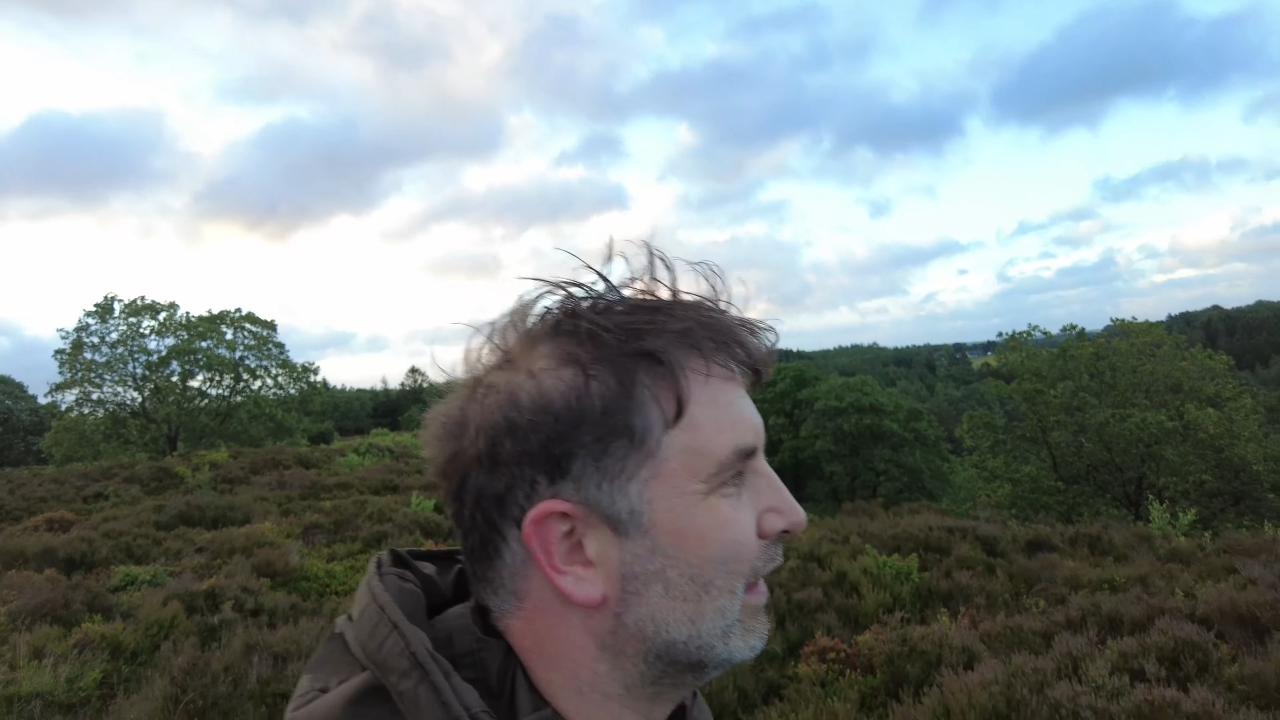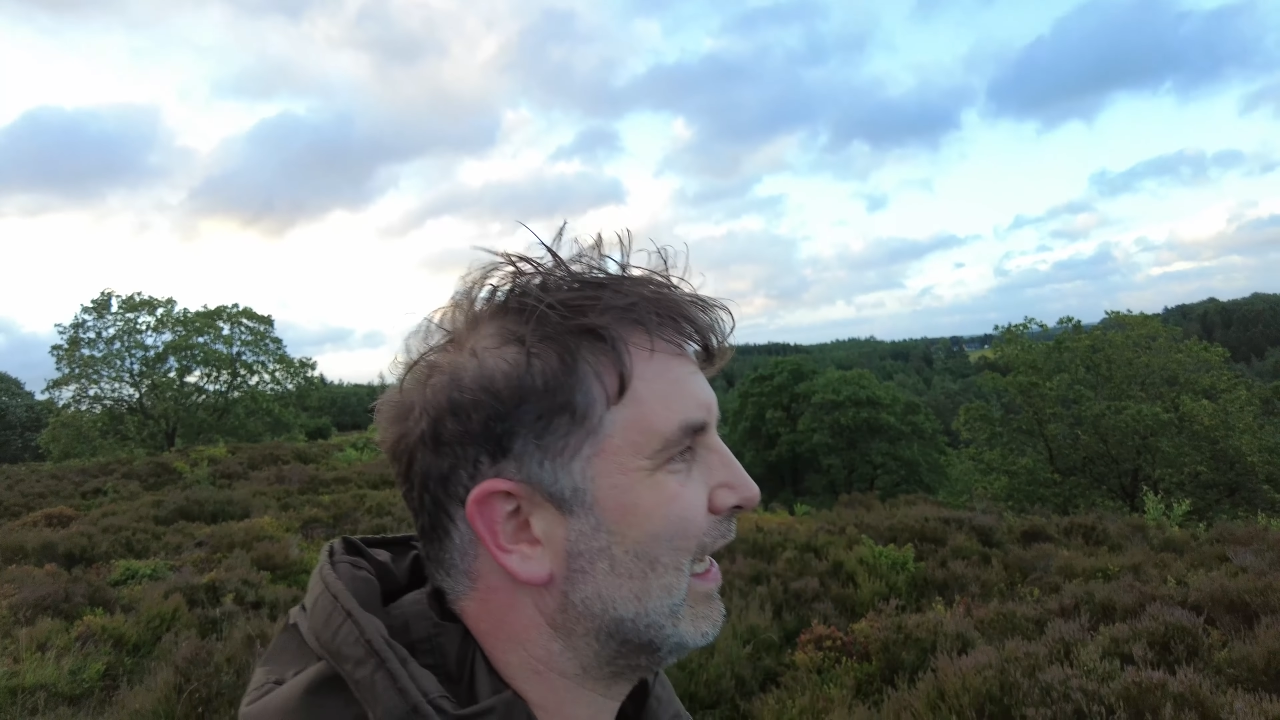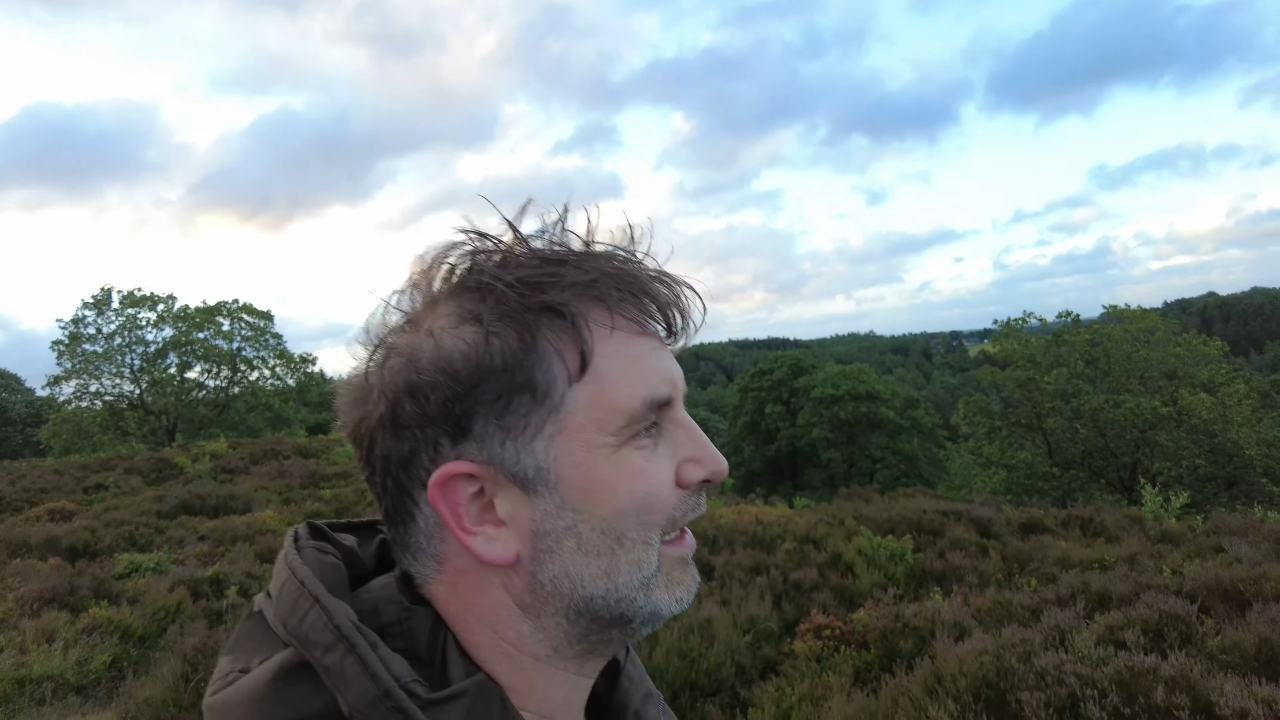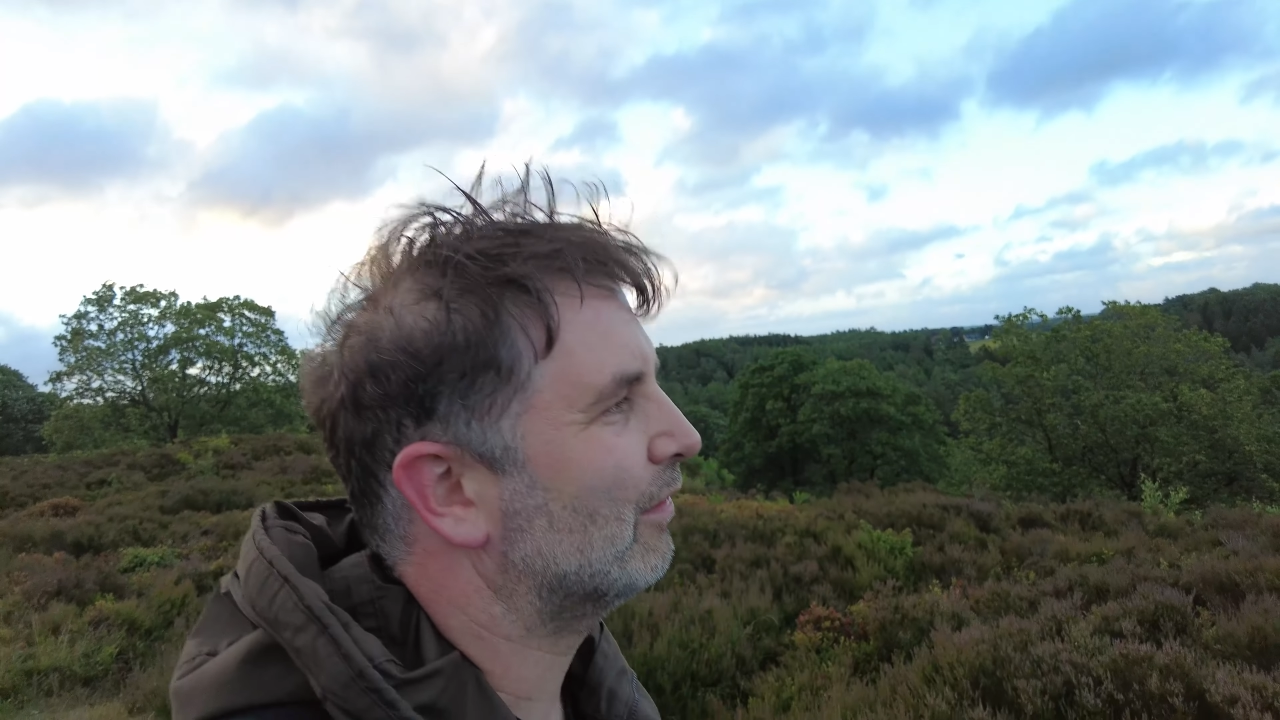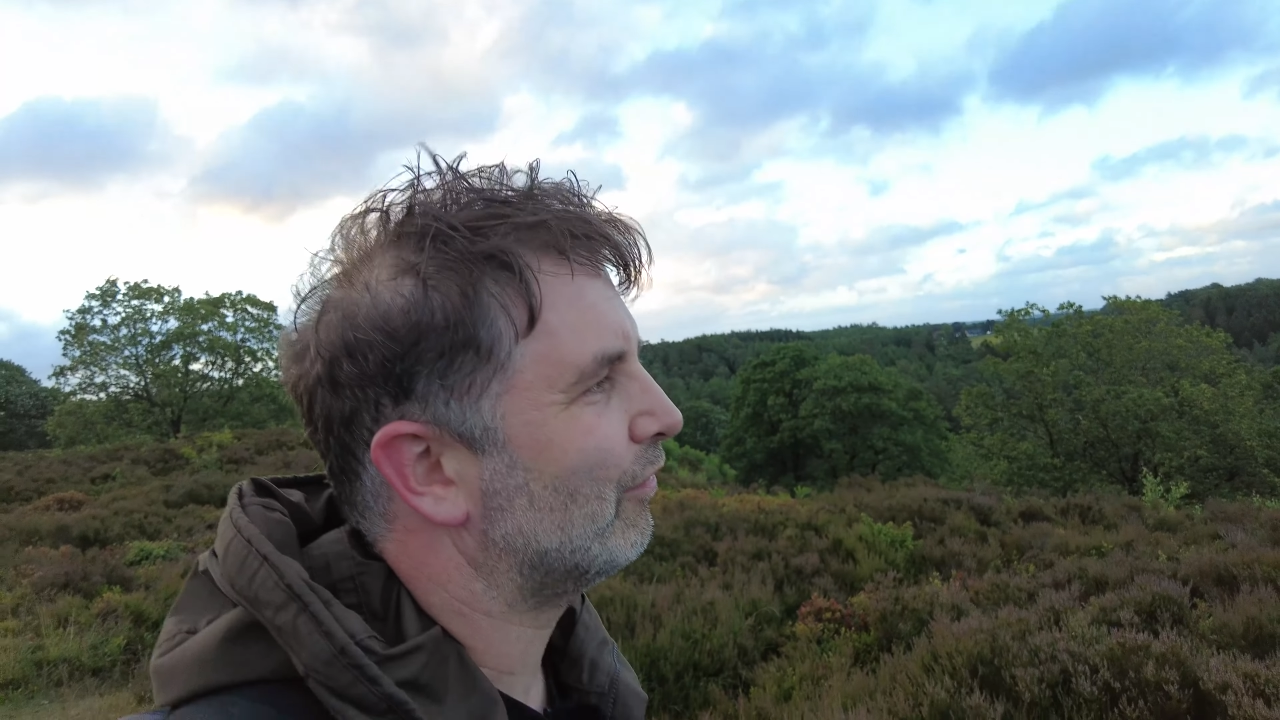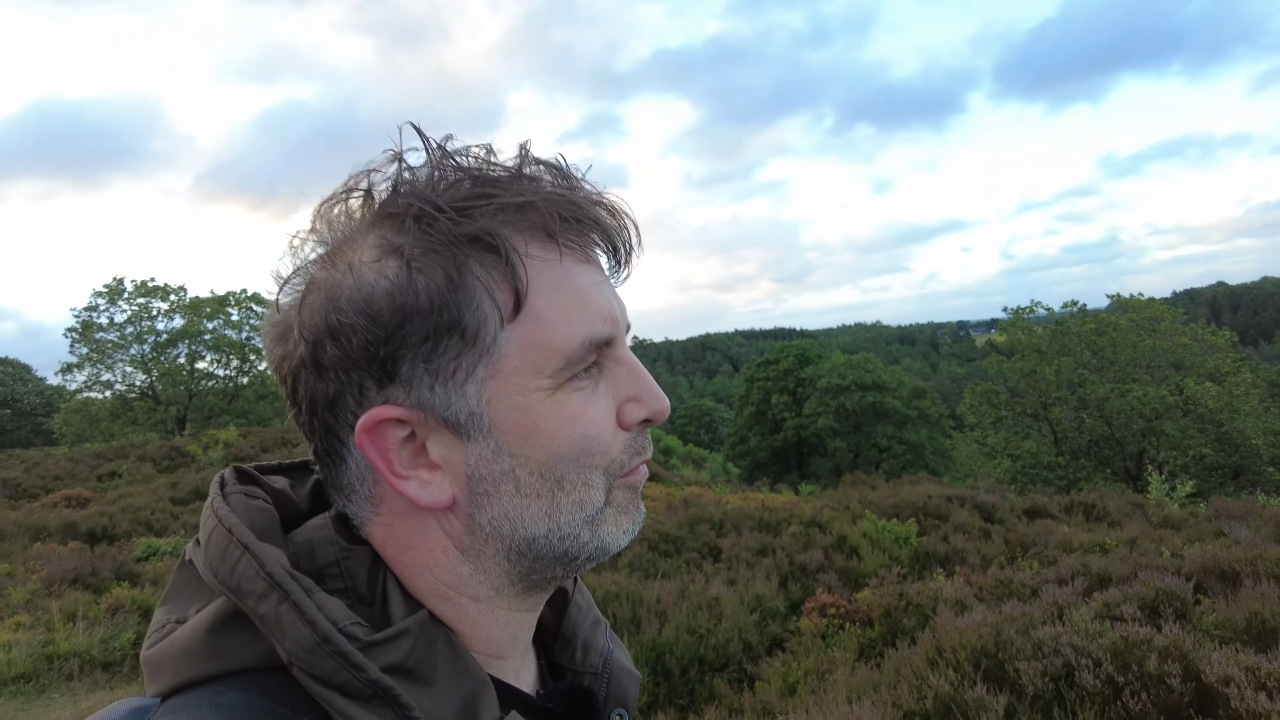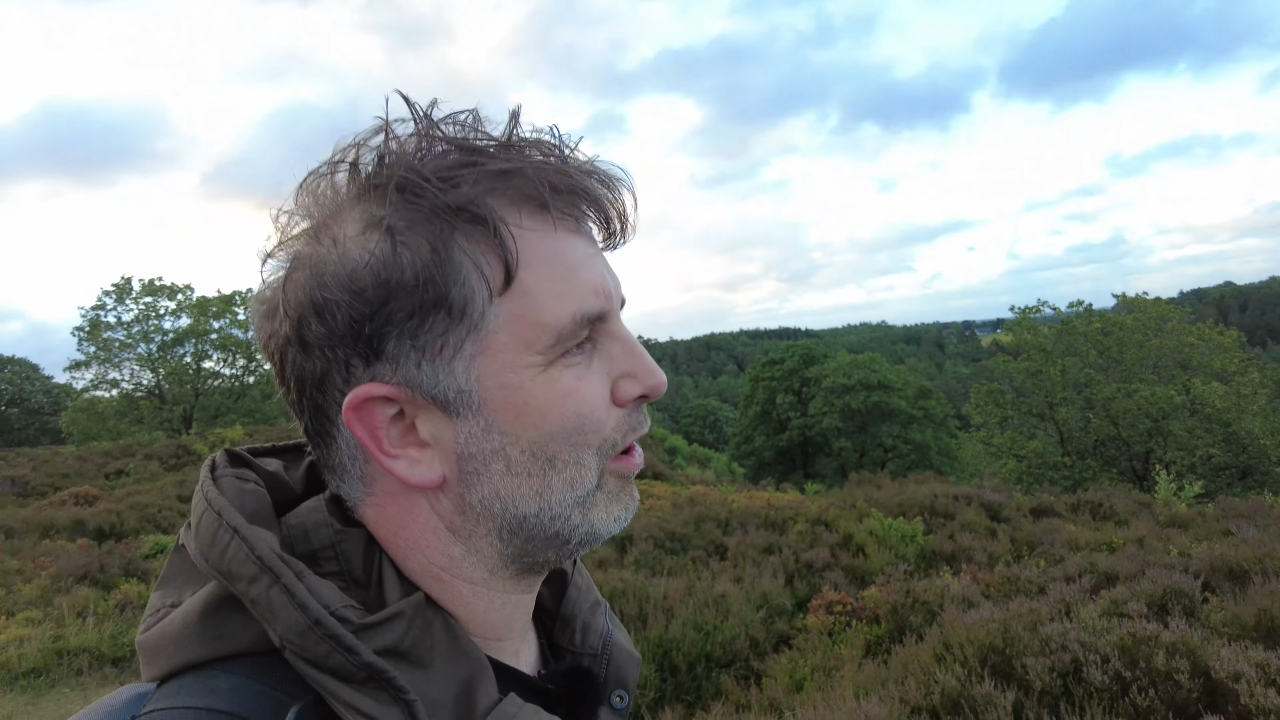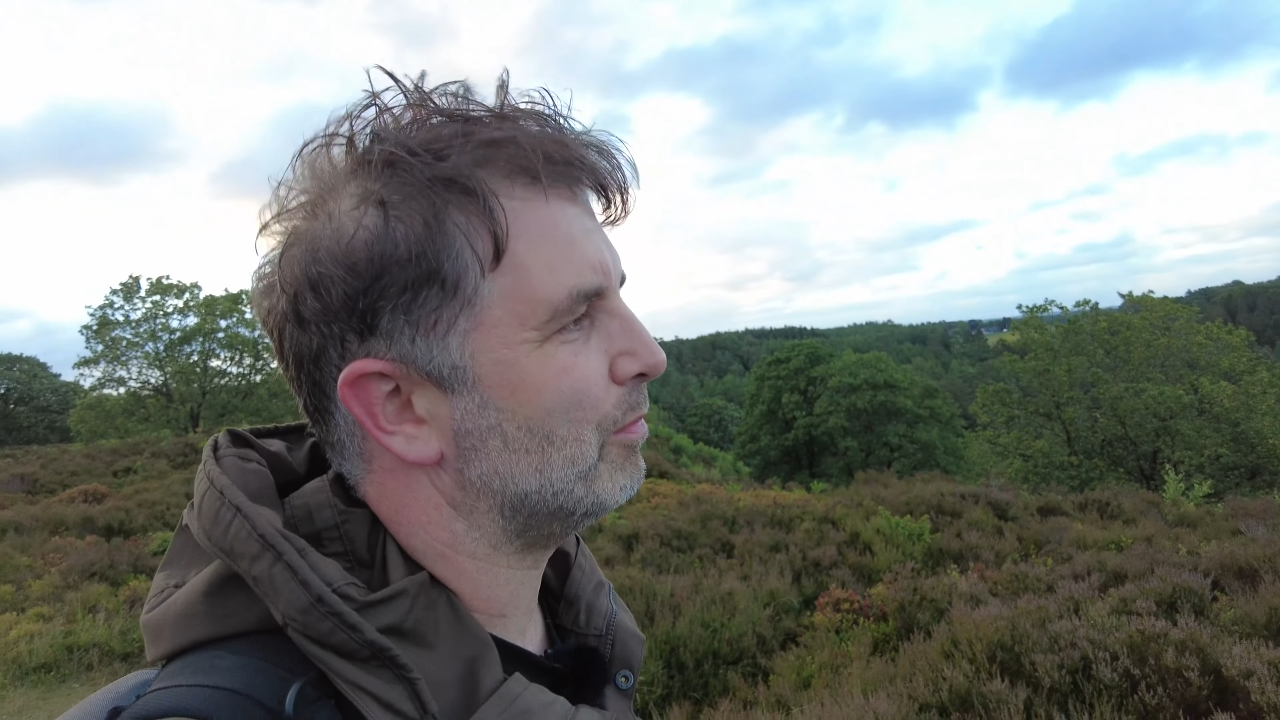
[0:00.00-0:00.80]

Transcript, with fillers: get it from